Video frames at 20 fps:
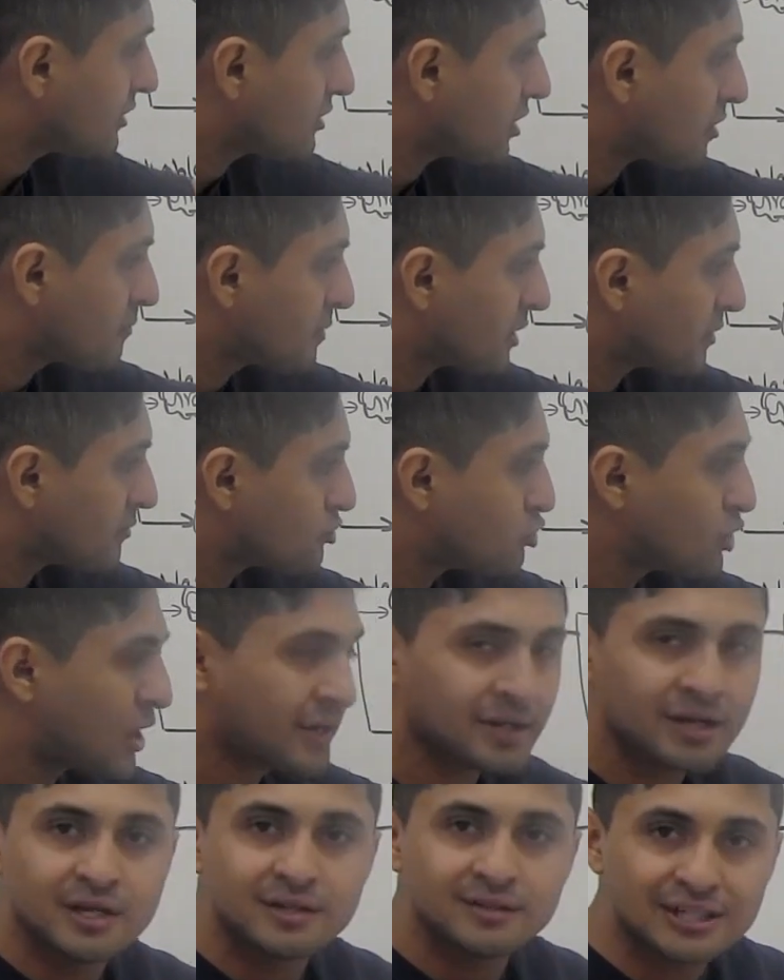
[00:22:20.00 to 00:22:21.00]
it got become
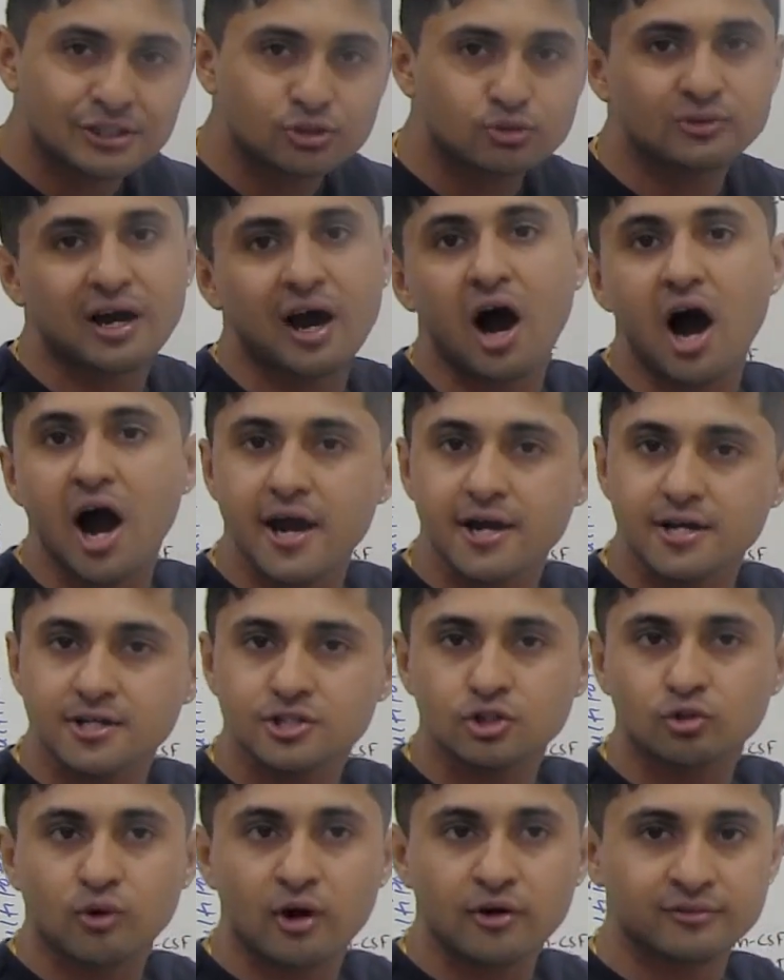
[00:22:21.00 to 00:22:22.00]
red. That's what the iron
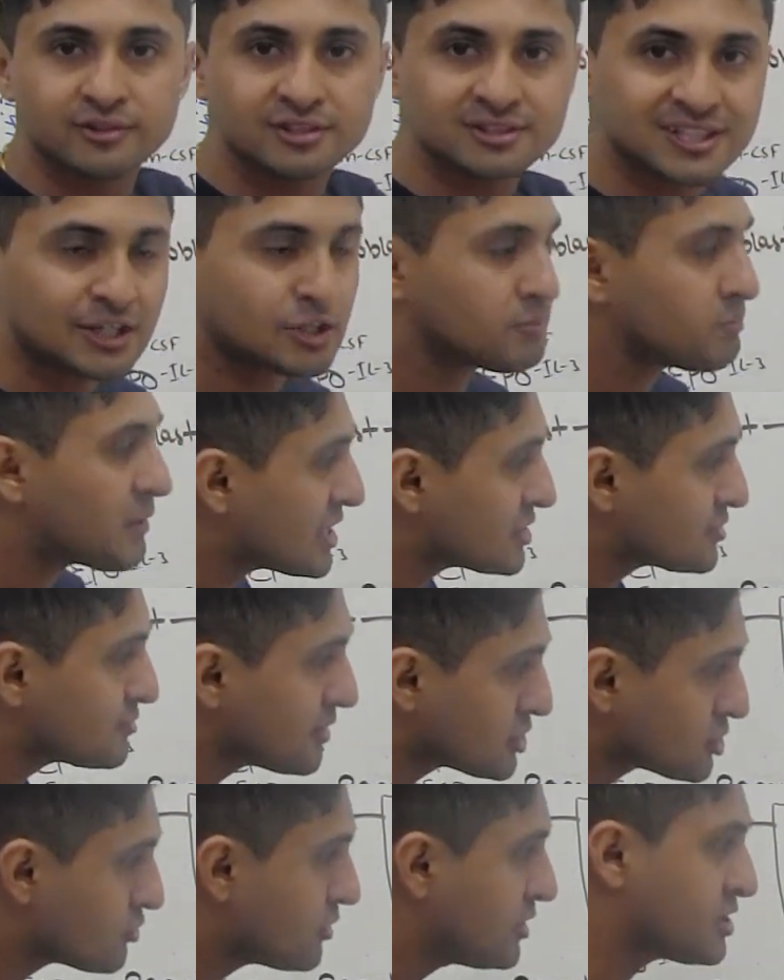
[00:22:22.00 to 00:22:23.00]
is required. For the cytoplasmic
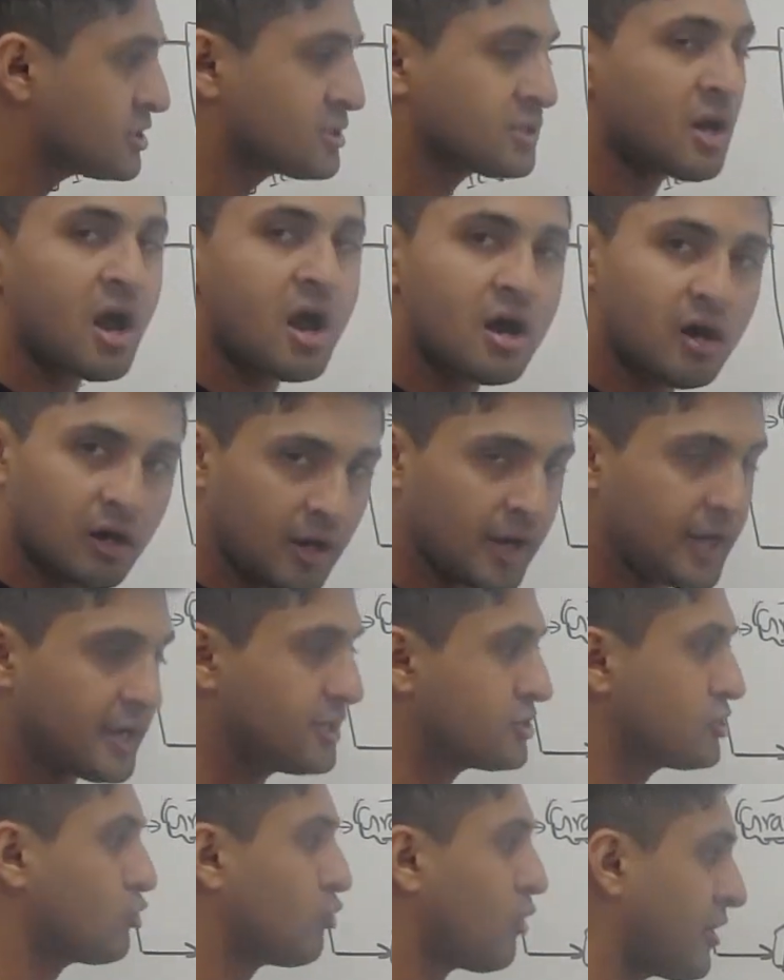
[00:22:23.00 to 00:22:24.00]
maturation, the iron
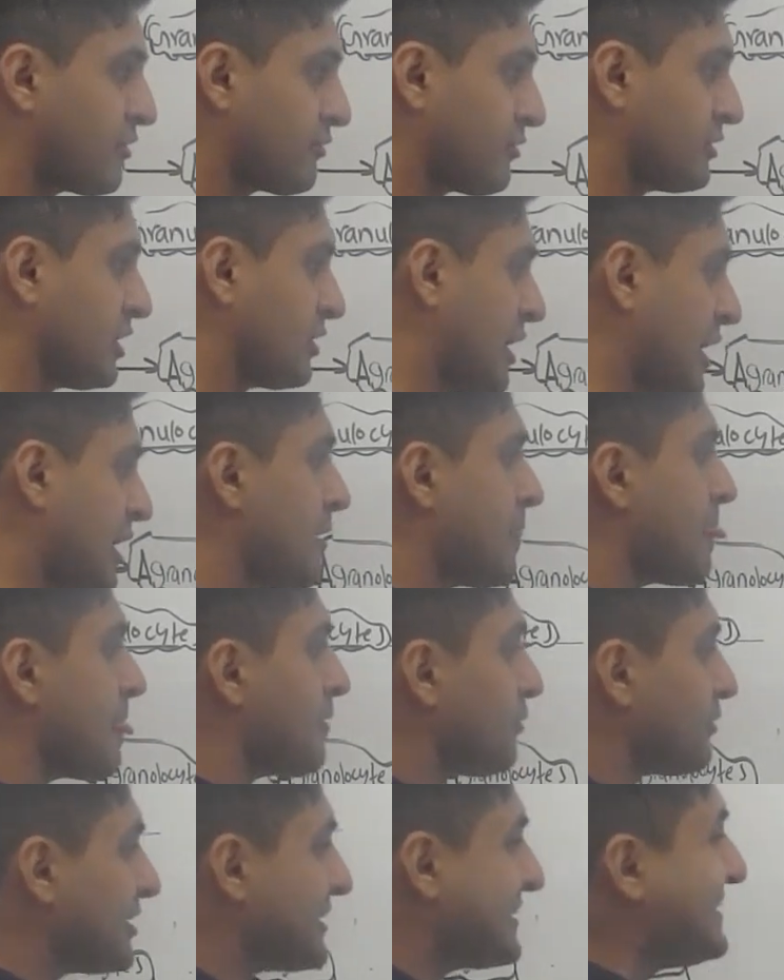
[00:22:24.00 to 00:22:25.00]
is required for that, right?
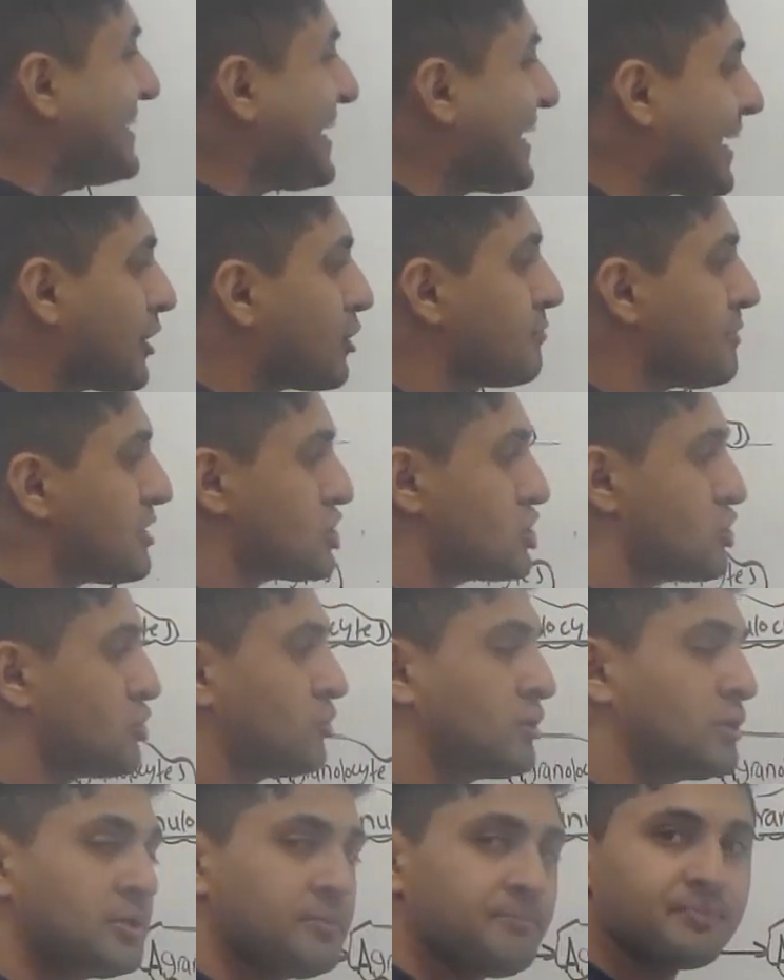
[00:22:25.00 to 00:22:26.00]
For the DNA to
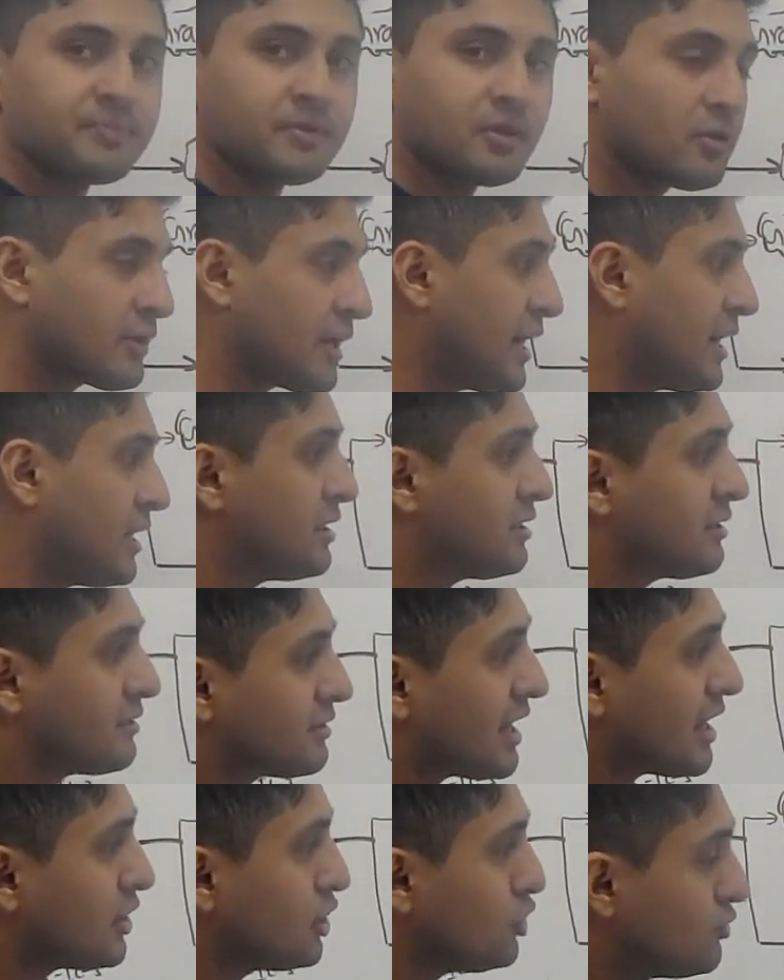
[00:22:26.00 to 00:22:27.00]
mature, okay,
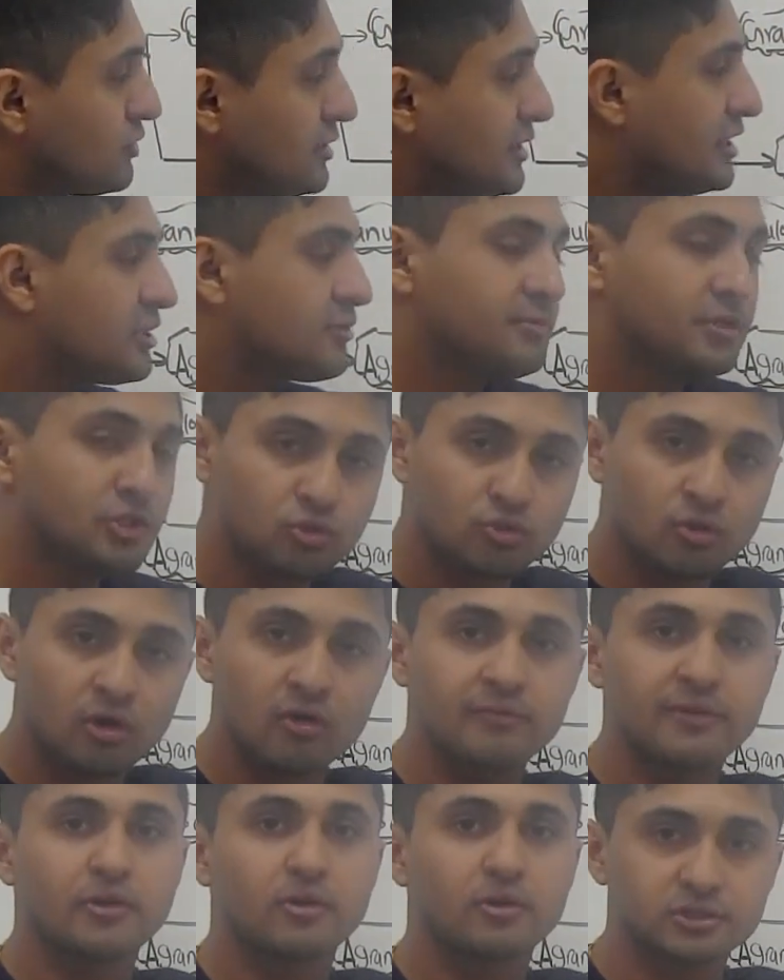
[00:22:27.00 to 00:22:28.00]
you need a
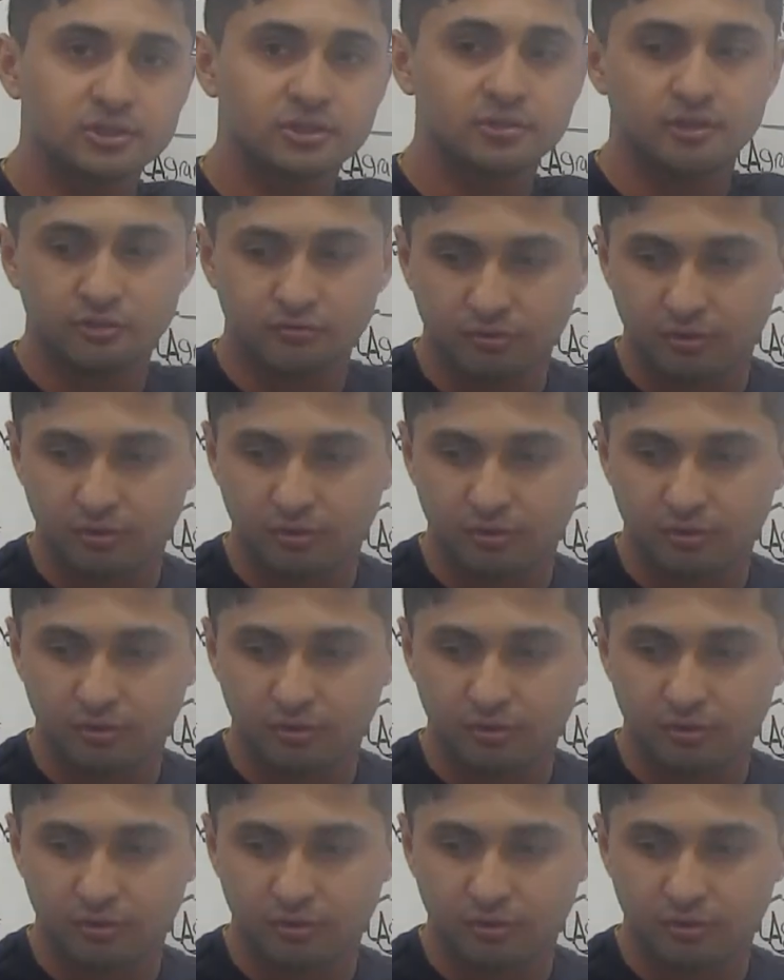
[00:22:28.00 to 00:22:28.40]
B12 and also you need a